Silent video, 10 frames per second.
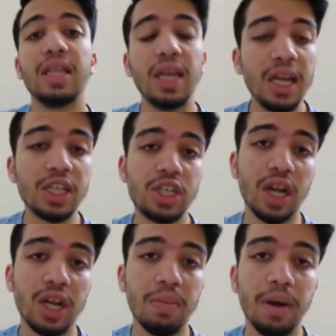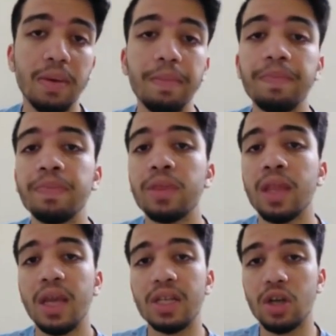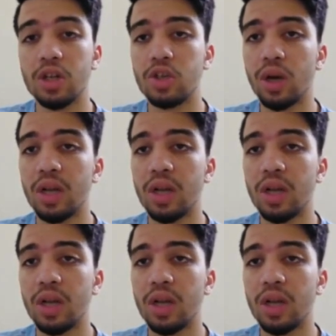Dinesh Chandimal, he is also